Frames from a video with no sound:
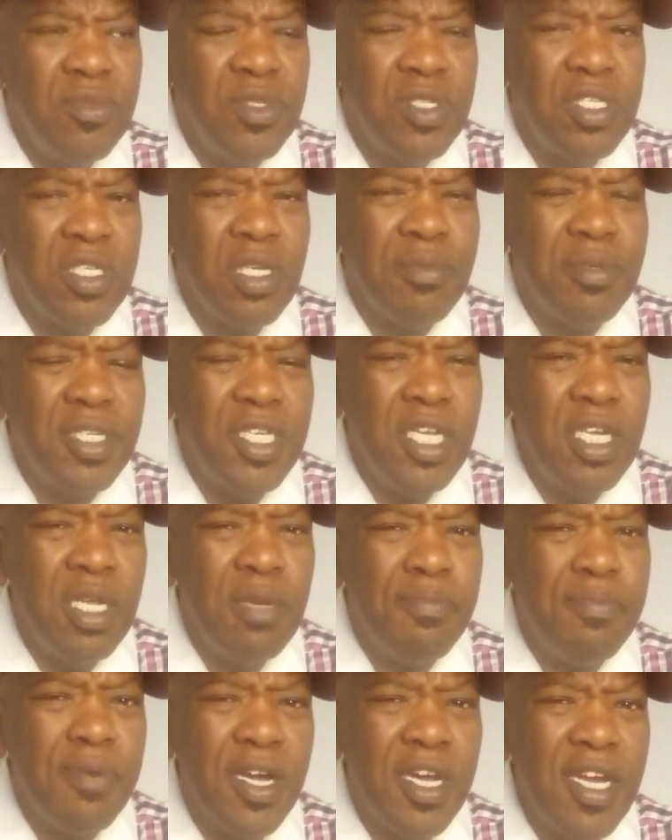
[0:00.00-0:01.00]
So I'm sitting
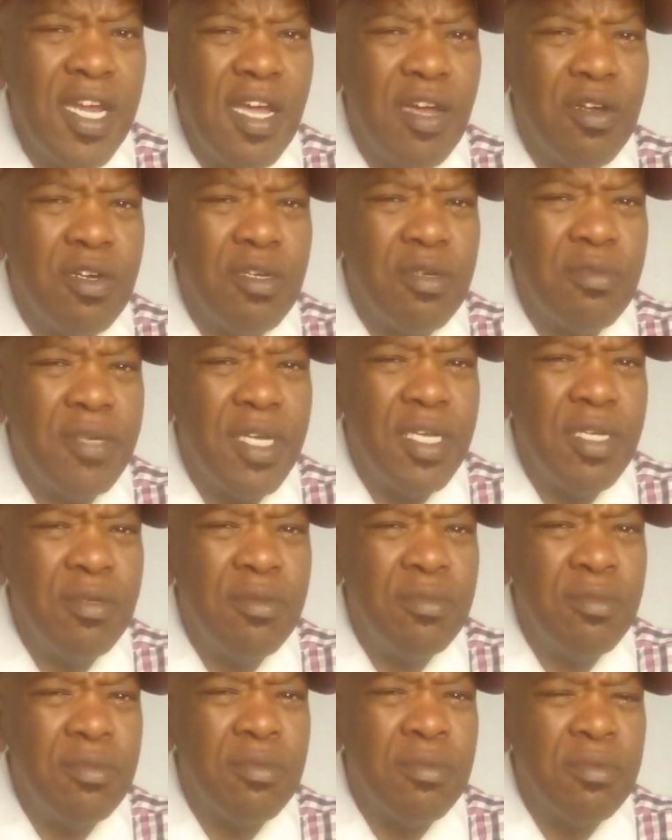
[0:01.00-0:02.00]
there bugging out. I'm like,
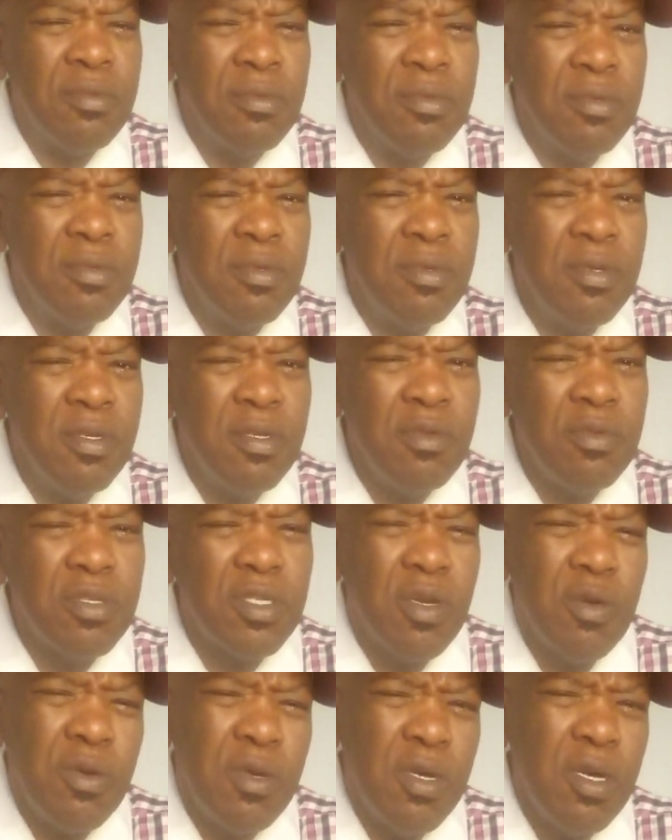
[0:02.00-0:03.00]

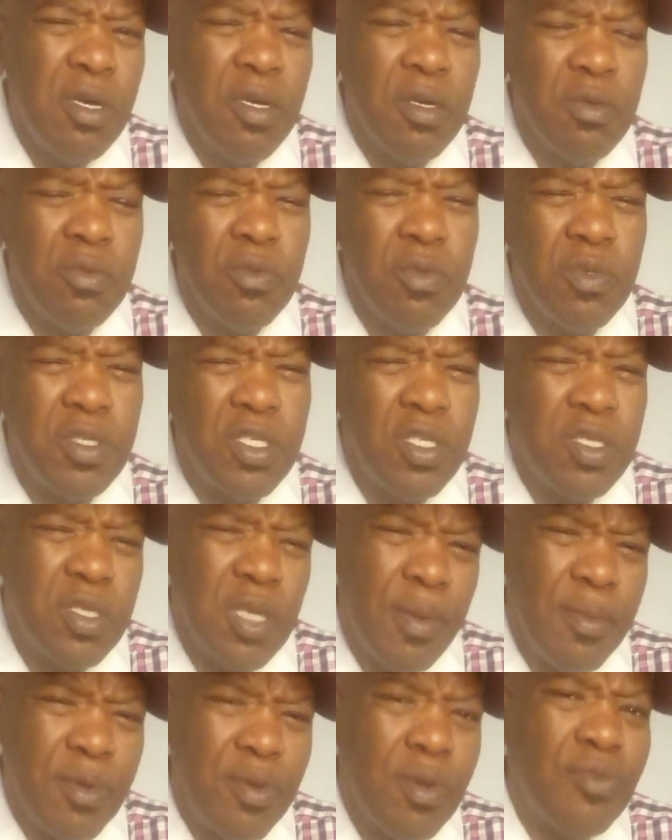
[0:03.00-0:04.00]
what's going on?
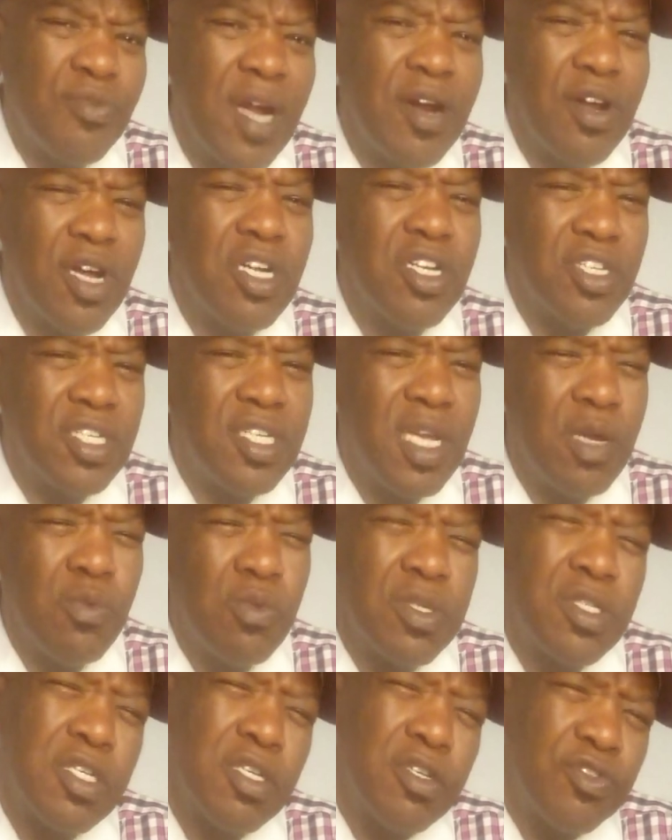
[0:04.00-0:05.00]
I'm trying to understand,
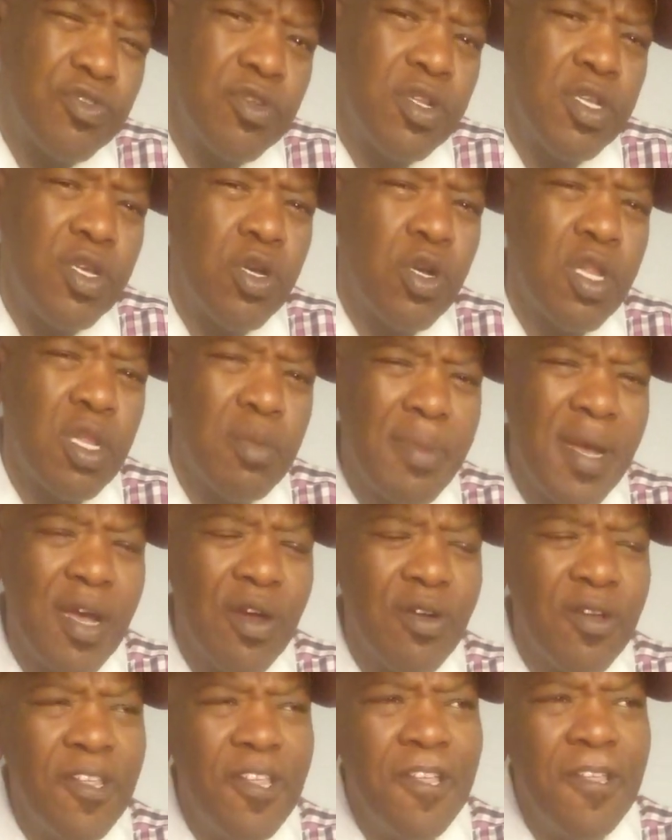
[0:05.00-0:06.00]
what's this really all
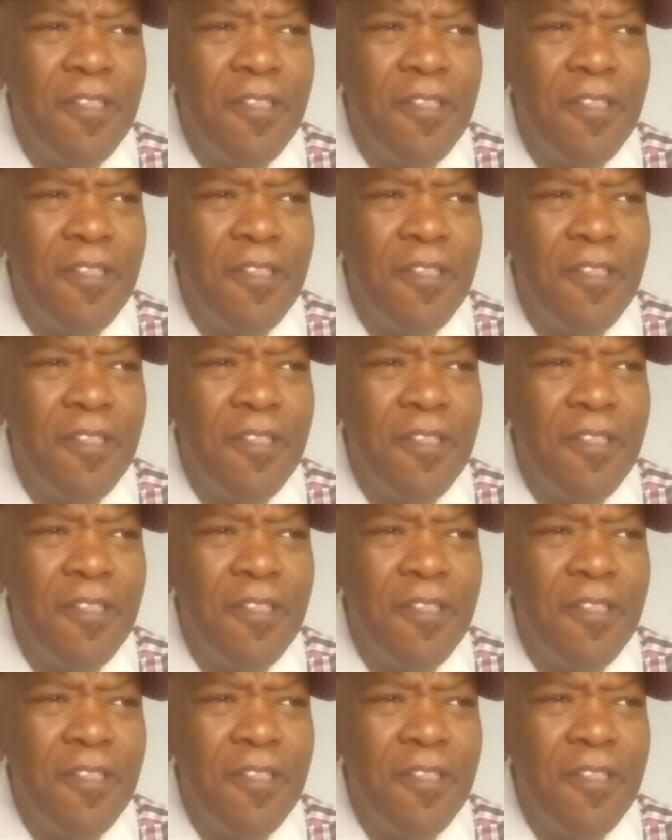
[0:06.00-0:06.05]
about?